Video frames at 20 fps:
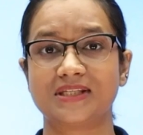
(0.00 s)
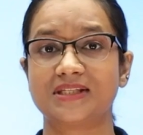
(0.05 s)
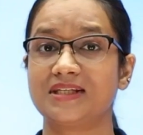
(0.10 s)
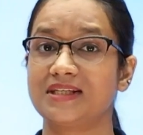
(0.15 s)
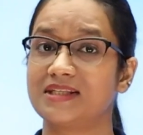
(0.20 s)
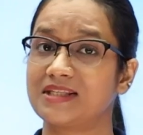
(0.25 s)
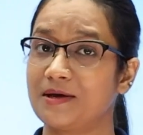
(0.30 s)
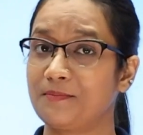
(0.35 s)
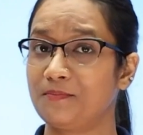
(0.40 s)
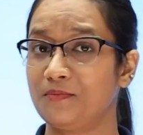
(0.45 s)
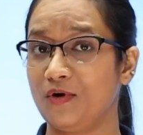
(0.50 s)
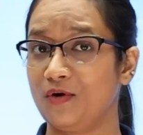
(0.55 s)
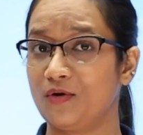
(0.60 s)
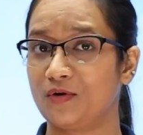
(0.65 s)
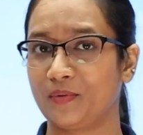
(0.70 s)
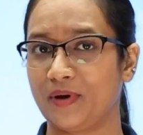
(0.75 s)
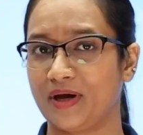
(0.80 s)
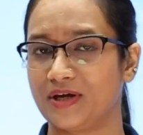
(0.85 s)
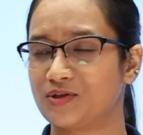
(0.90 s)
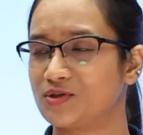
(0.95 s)
see some more
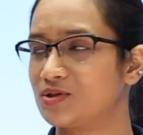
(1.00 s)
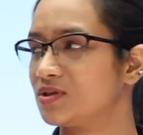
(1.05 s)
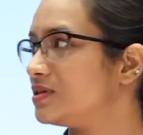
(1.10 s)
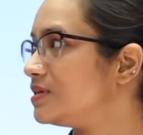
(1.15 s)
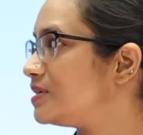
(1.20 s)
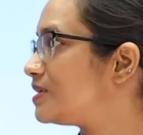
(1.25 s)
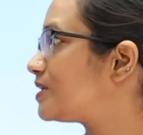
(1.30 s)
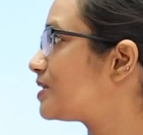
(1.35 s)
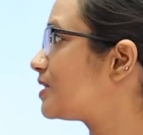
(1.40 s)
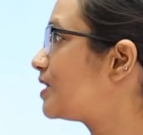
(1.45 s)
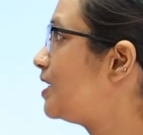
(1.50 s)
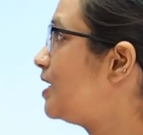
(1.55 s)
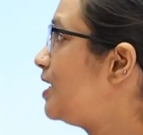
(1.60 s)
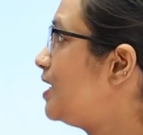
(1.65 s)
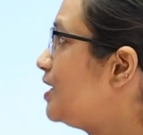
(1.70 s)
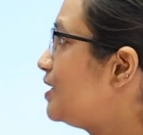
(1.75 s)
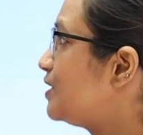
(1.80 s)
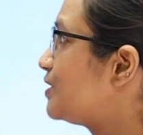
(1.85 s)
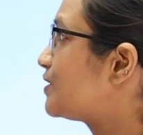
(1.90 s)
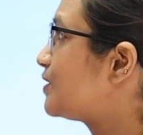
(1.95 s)
questions.
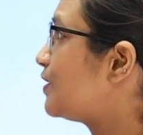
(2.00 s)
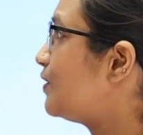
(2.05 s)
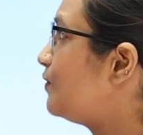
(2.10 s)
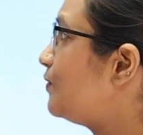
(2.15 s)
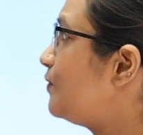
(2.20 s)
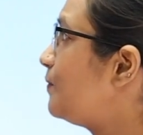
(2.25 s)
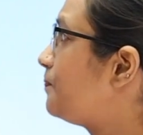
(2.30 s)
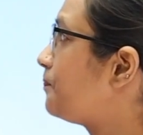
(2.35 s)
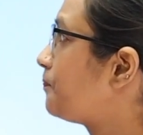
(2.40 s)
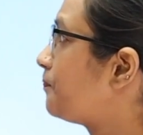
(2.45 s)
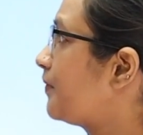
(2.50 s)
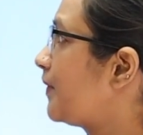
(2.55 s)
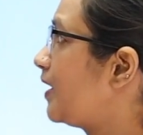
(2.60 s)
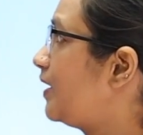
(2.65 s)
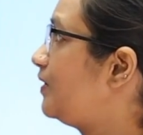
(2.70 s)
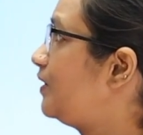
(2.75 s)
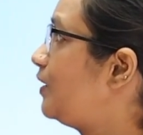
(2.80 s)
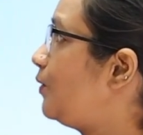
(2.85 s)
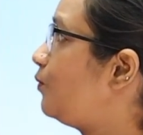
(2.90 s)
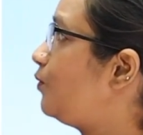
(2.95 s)
So,
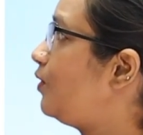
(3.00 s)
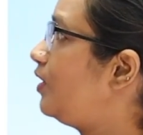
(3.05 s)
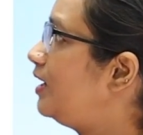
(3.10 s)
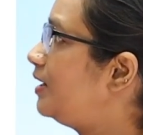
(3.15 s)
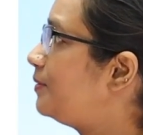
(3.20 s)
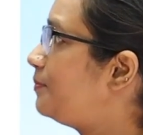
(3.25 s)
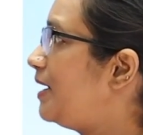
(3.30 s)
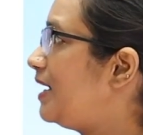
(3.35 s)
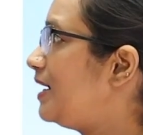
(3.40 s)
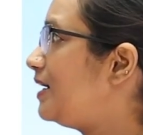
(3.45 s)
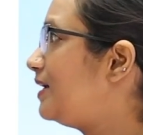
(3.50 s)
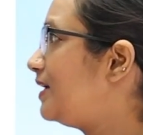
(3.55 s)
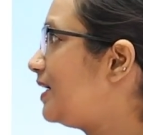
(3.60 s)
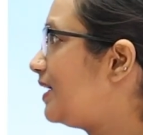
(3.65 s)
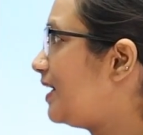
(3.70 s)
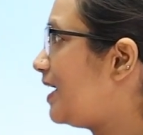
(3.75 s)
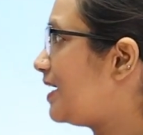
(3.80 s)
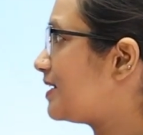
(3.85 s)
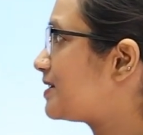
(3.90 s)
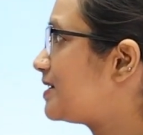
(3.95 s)
the word
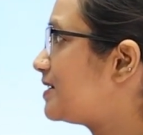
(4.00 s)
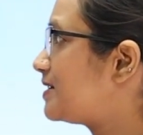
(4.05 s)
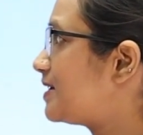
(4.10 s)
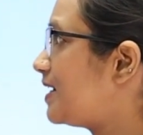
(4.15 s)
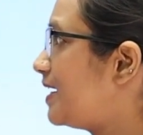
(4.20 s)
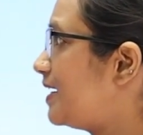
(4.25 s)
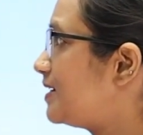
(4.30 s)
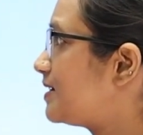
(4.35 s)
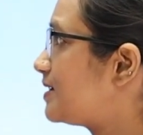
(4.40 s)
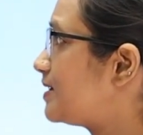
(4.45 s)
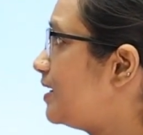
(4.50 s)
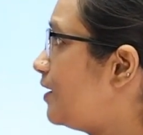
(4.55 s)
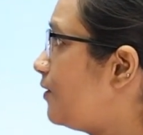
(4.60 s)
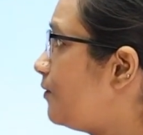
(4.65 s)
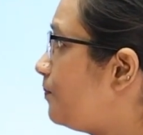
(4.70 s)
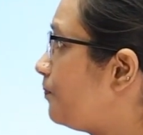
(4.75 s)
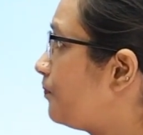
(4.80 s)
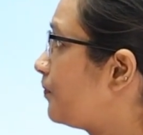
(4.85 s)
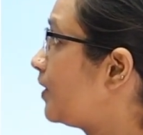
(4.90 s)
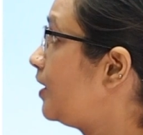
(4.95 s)
building exercise now.